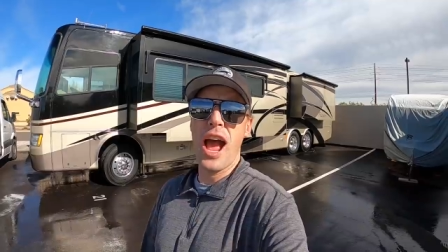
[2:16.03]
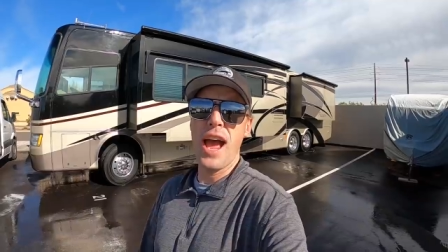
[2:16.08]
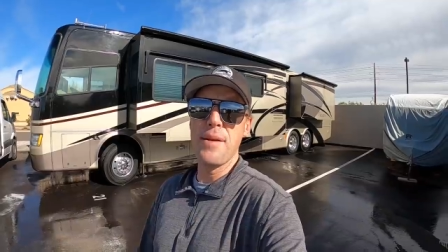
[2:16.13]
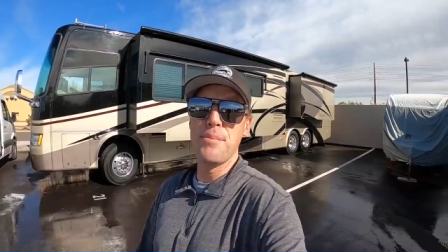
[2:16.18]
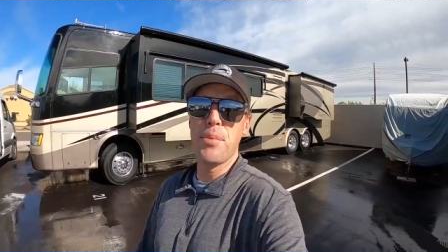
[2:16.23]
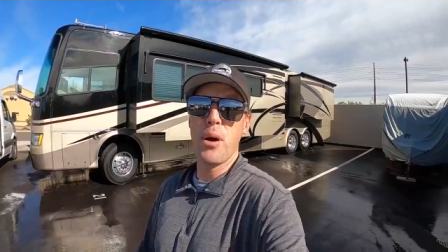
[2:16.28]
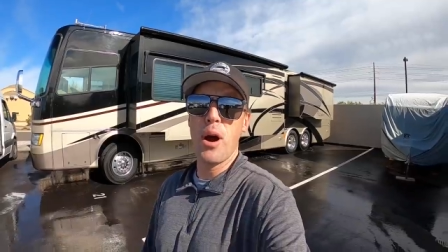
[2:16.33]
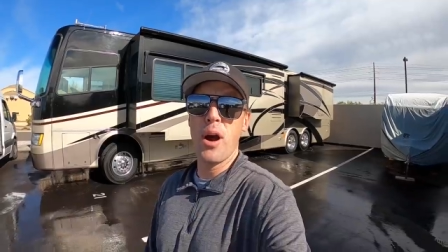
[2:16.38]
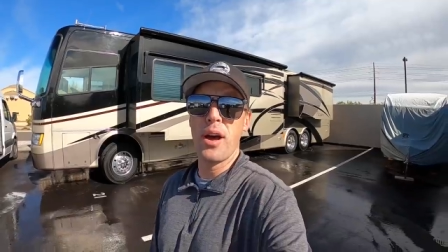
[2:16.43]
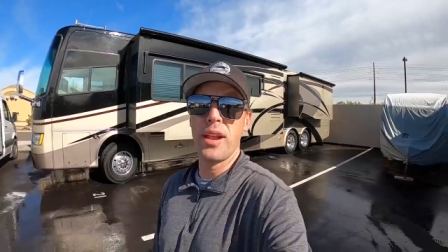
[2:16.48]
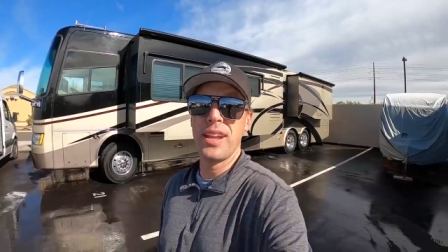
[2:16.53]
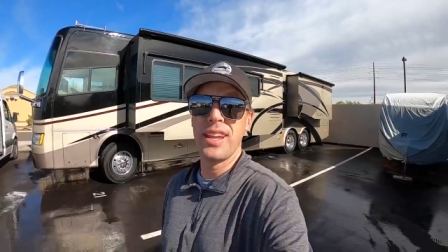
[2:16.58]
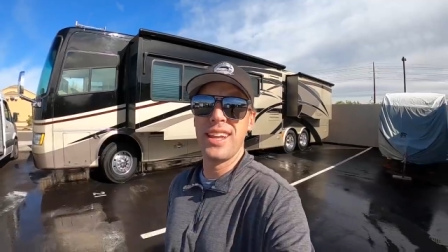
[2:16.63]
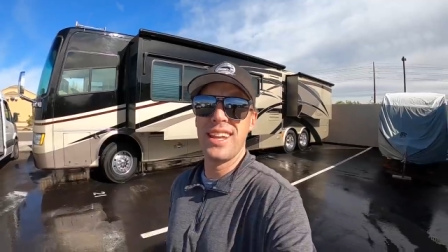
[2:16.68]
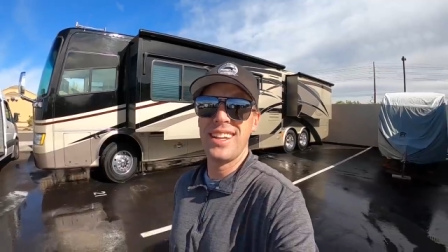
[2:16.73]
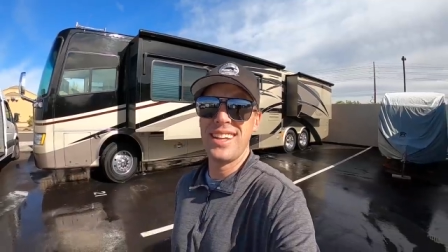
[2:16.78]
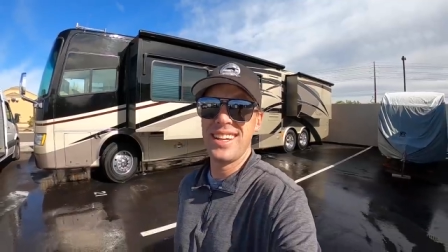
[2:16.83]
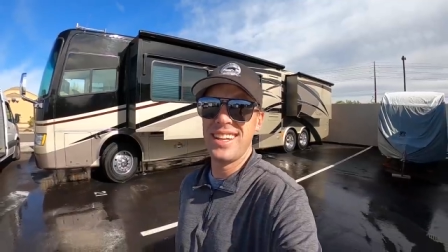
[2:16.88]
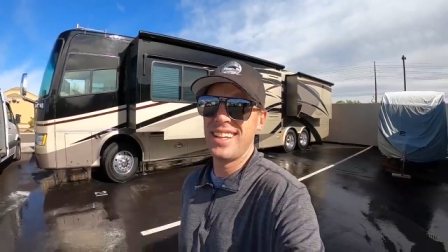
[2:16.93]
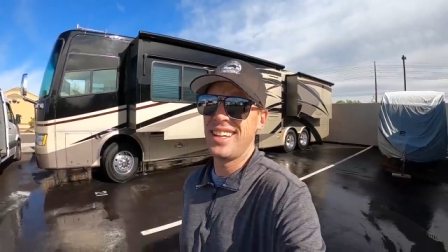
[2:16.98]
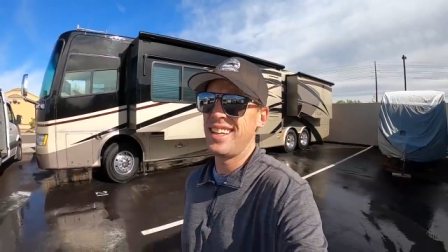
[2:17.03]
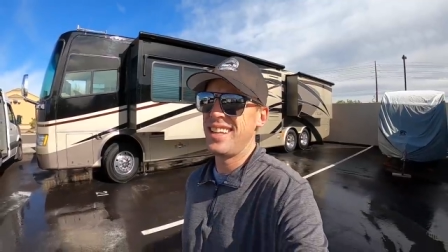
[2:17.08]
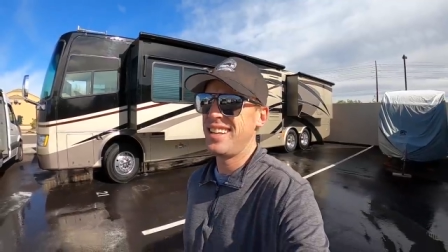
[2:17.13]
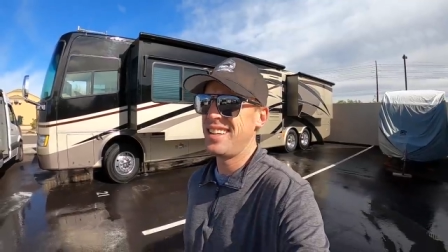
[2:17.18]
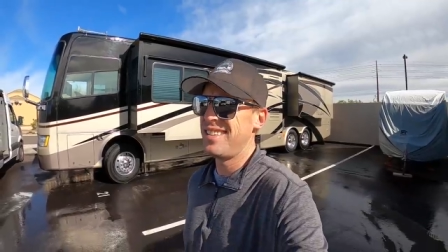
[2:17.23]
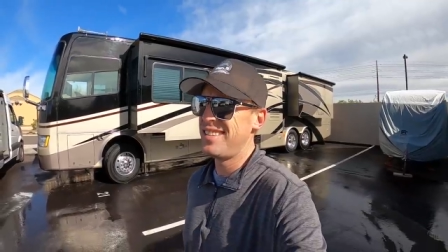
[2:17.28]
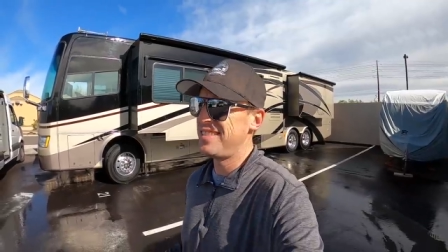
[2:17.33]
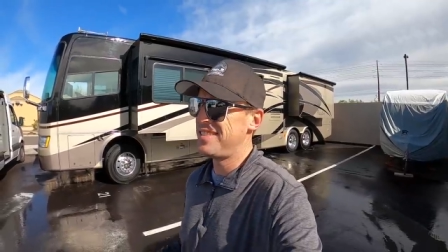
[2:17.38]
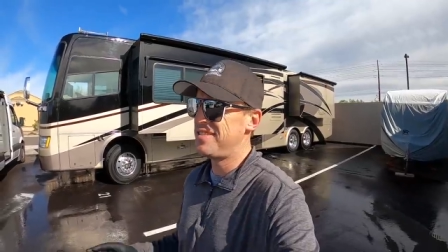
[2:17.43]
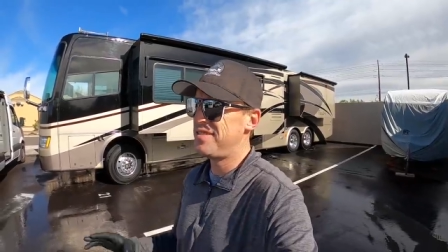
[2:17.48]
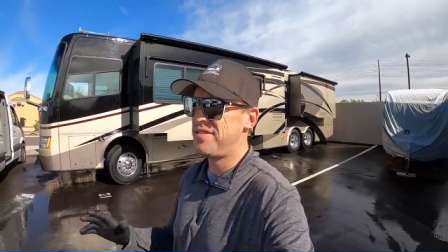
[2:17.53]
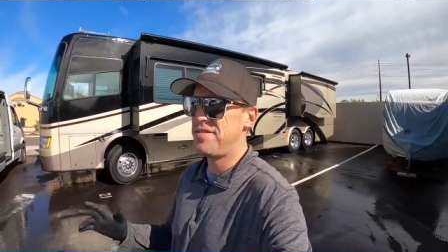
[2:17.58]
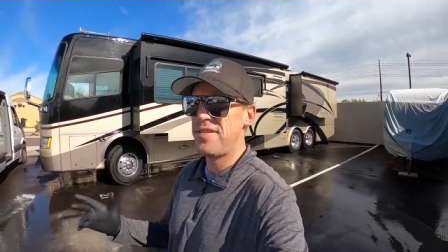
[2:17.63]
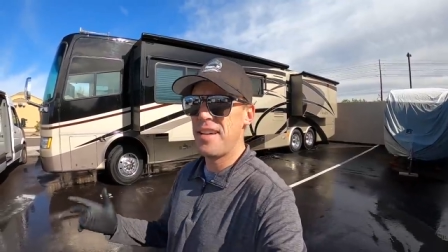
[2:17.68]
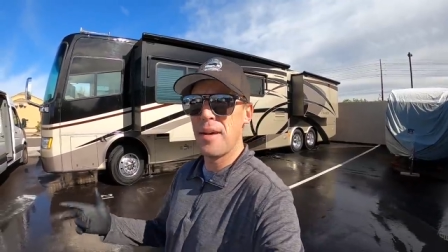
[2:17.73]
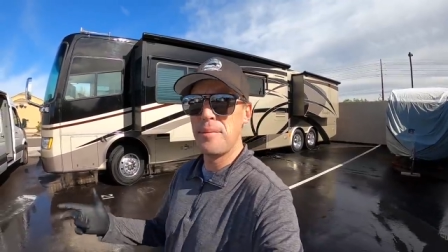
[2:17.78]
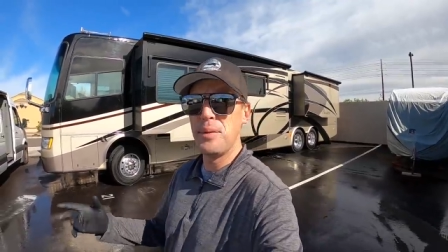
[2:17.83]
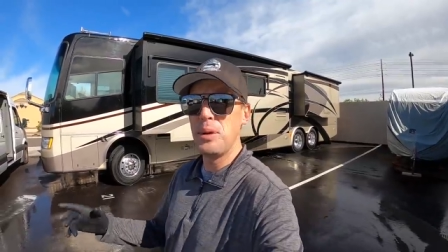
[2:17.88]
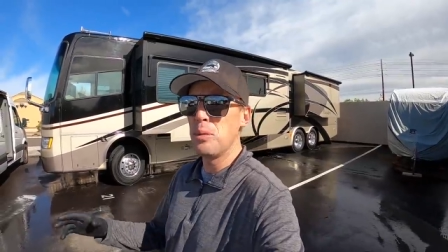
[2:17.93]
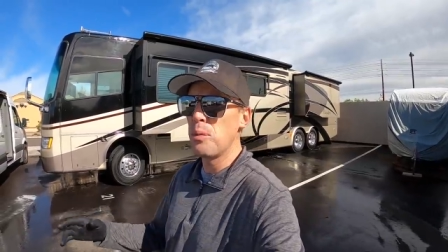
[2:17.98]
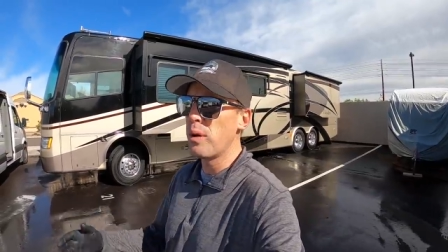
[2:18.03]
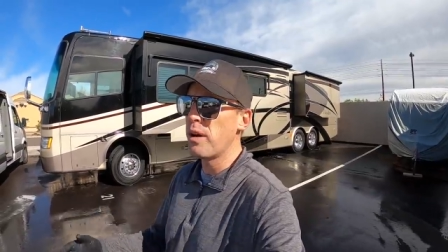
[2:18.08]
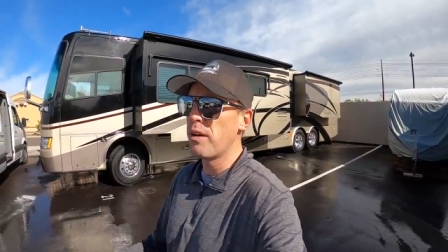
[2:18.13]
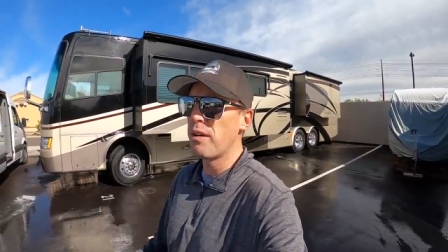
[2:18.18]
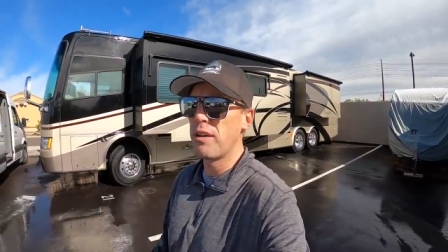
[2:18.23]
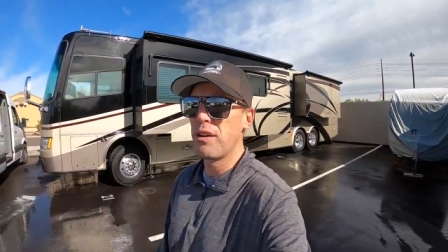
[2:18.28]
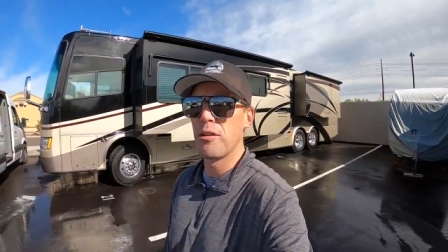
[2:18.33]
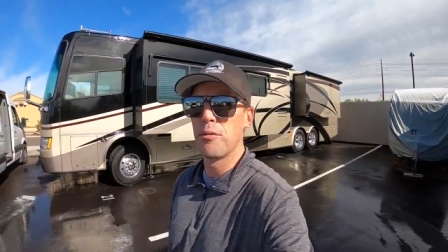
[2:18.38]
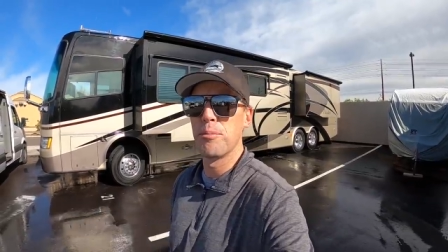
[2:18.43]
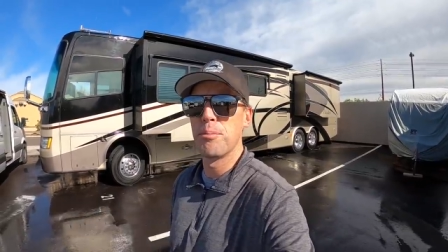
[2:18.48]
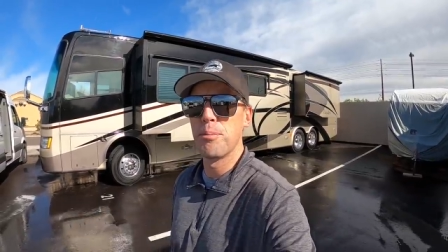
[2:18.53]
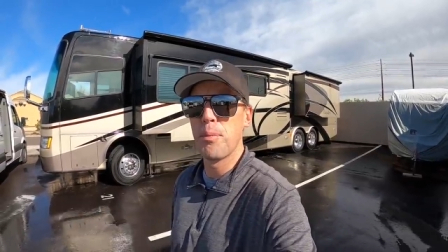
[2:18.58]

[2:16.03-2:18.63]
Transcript: I bought it in February or